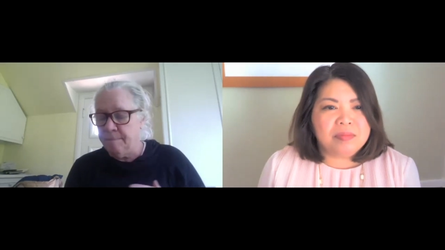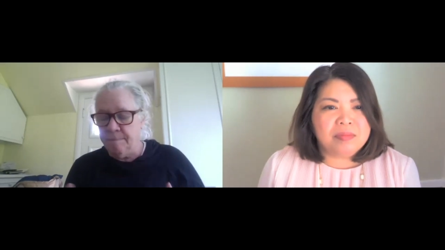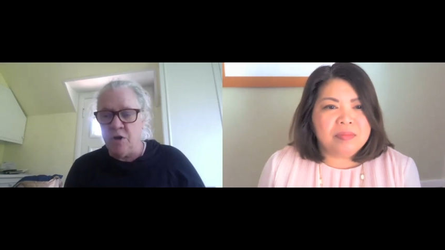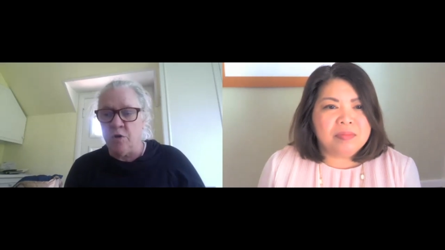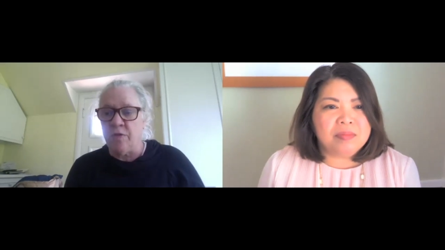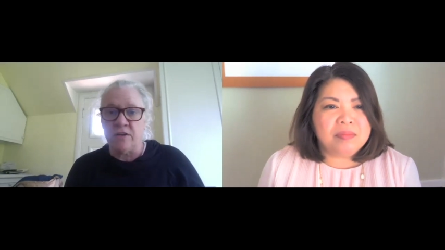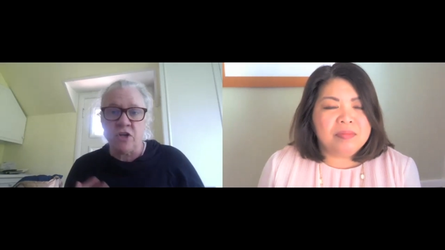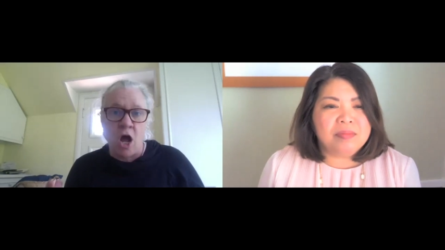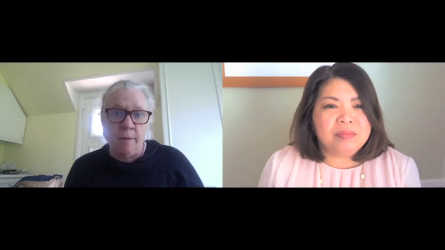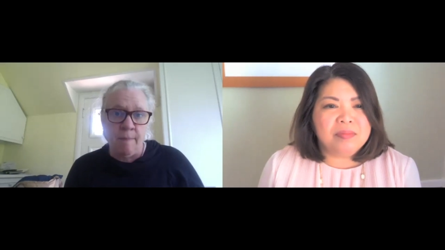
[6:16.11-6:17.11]
Speaker 1: you know they
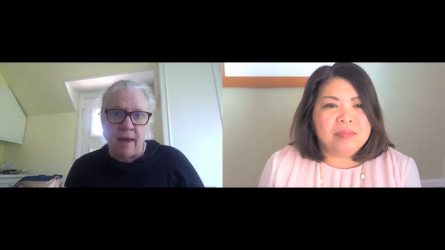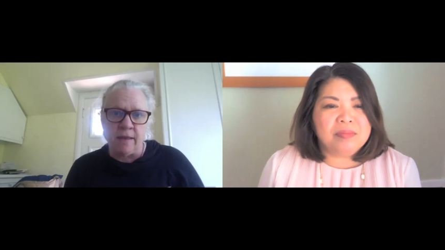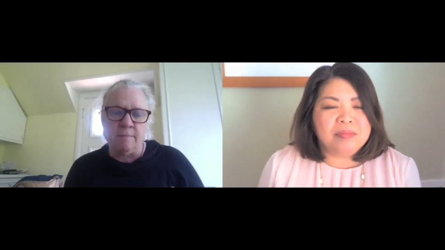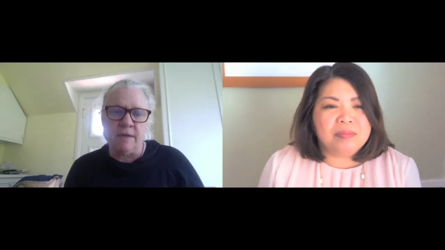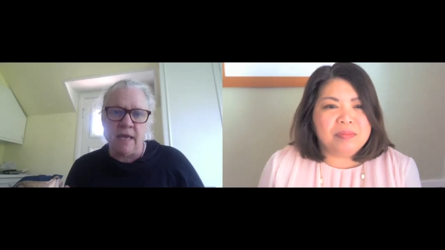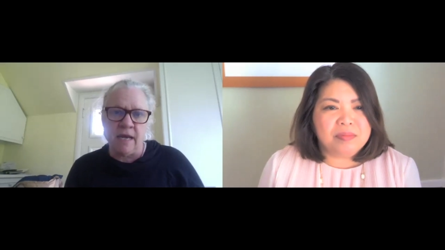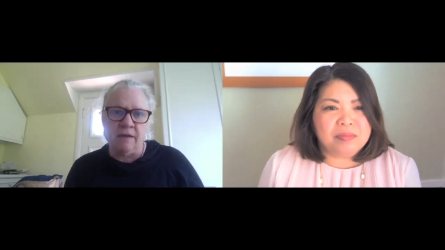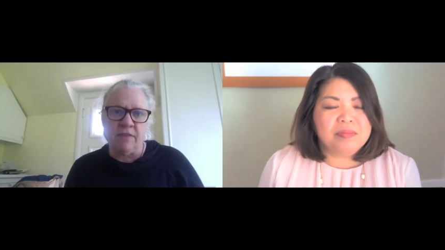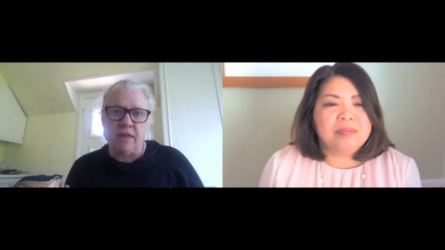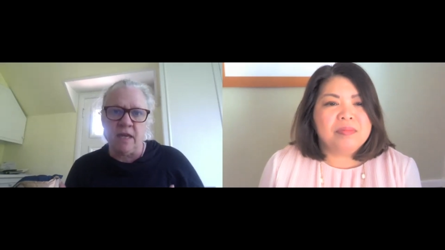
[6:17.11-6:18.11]
talk about at the beginning of
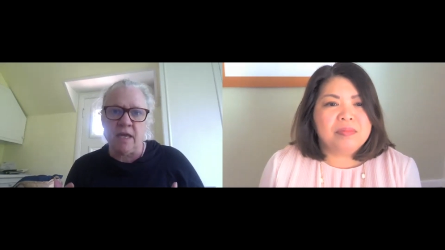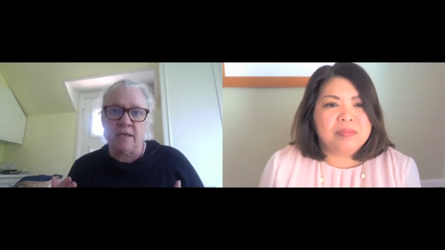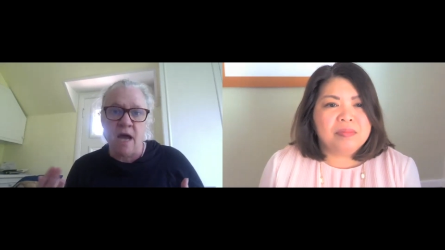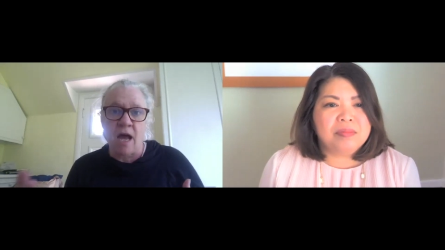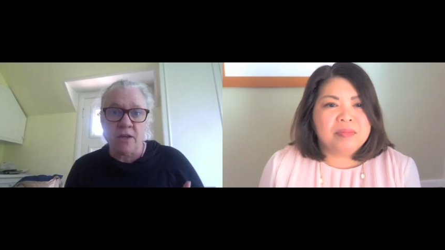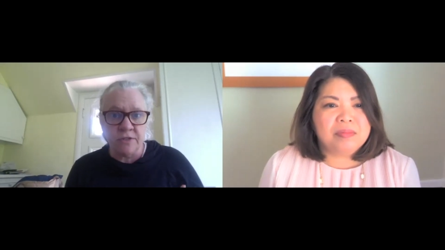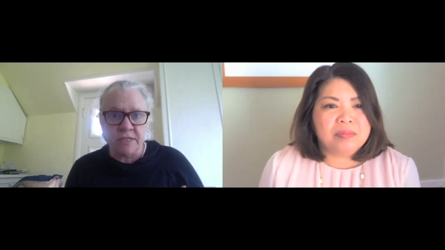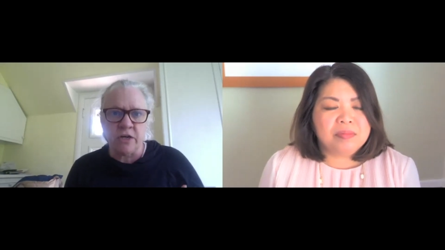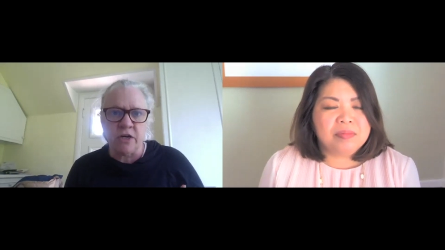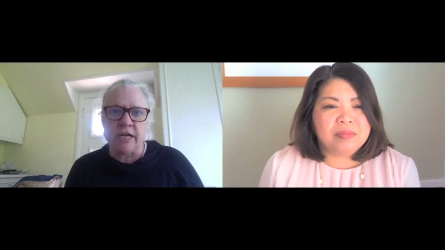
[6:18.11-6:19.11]
the docu
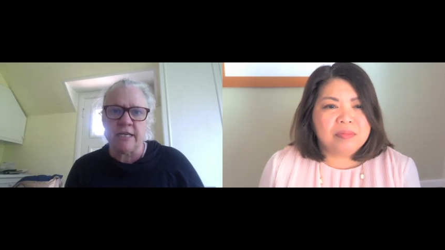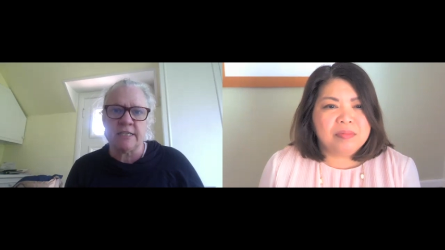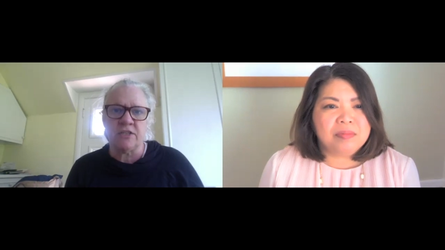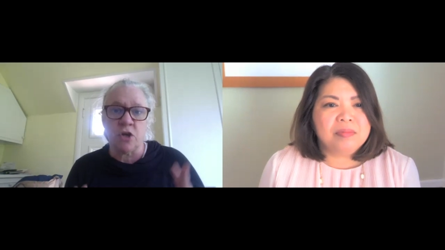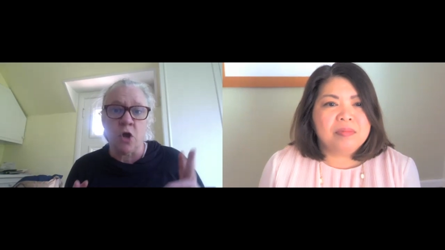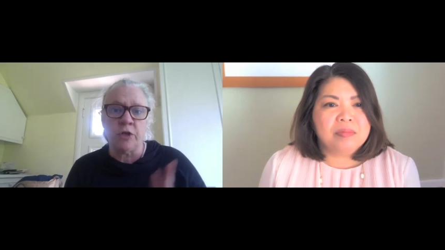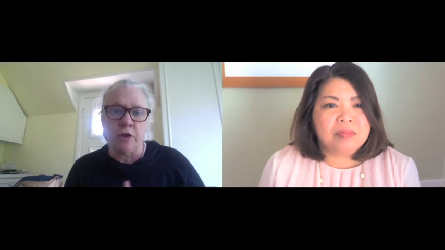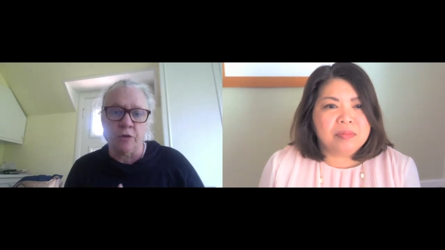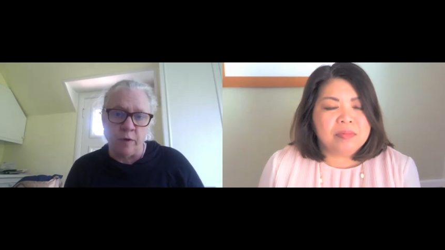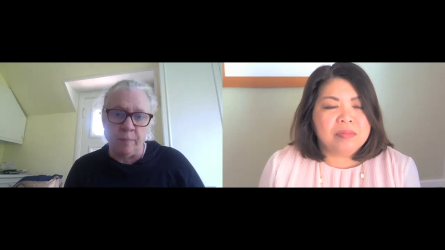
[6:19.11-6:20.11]
series it's only a
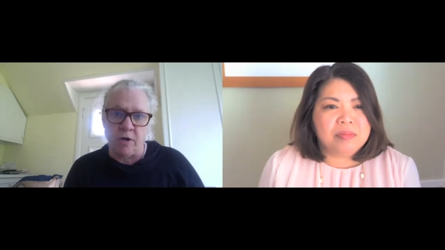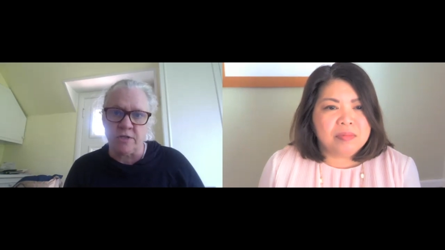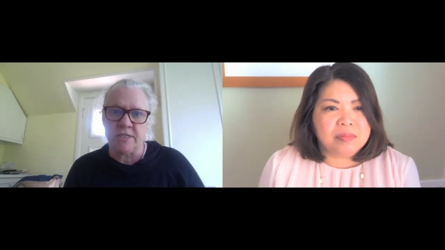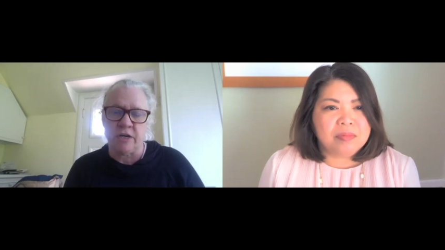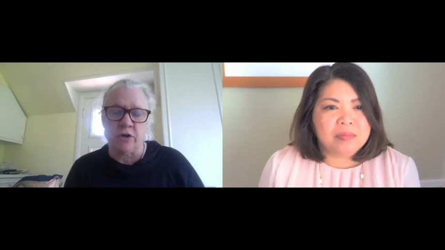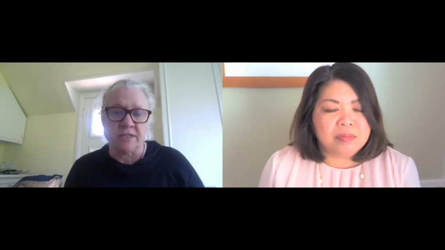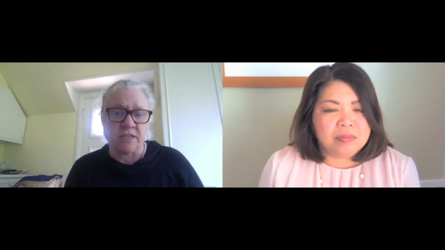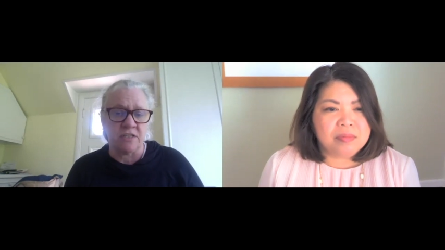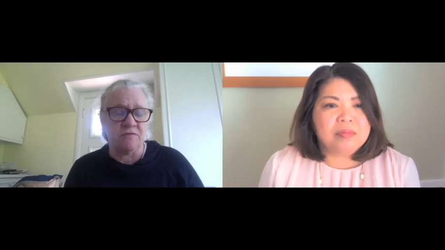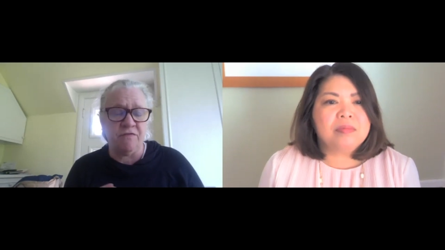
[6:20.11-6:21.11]
three part series
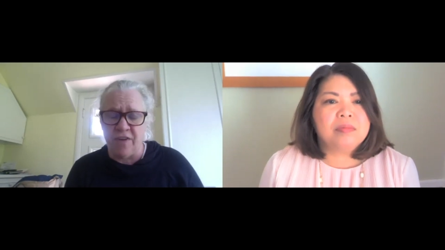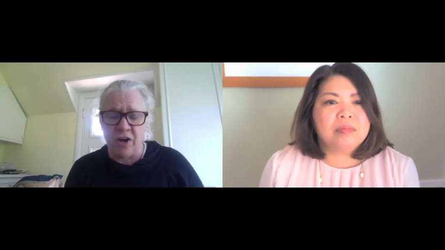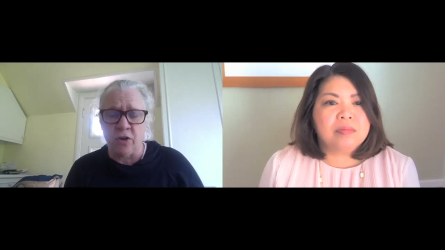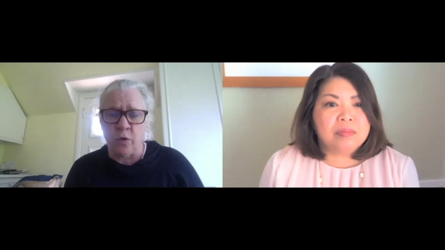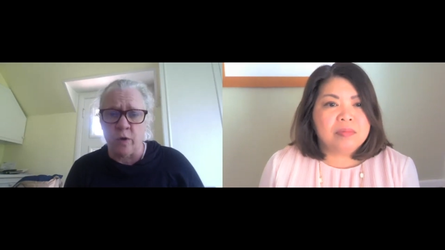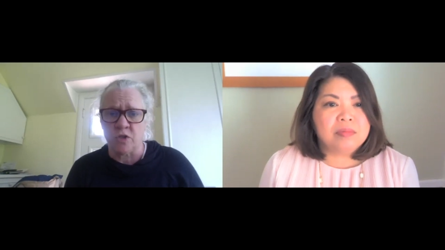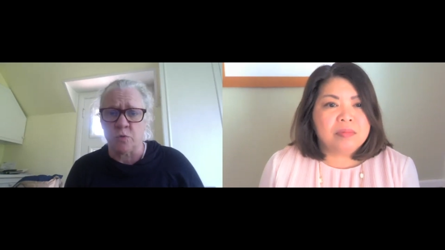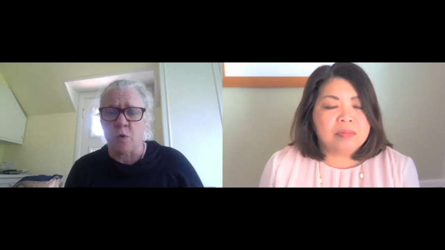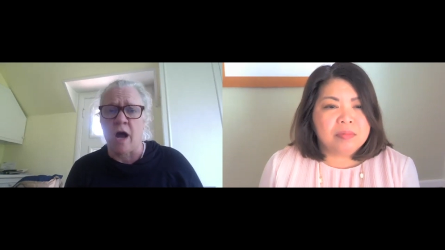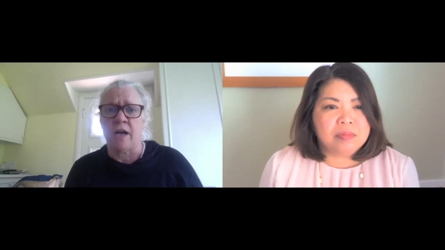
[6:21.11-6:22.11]
it's fairly quick to
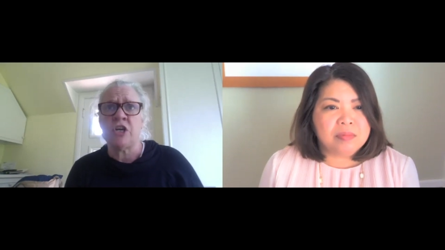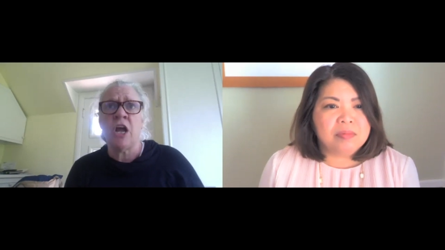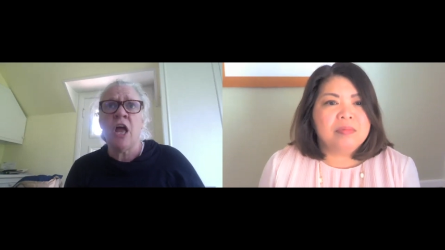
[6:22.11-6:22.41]
watch